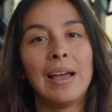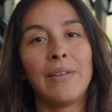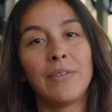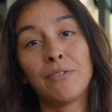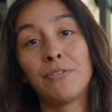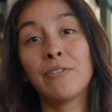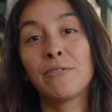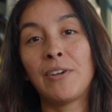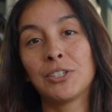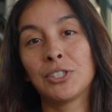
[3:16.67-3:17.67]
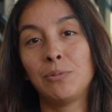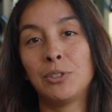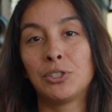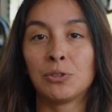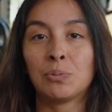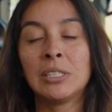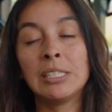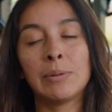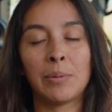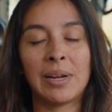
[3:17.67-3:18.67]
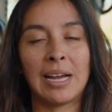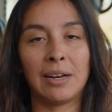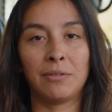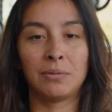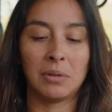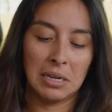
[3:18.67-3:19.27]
And then the fifth function, which is really where we kind of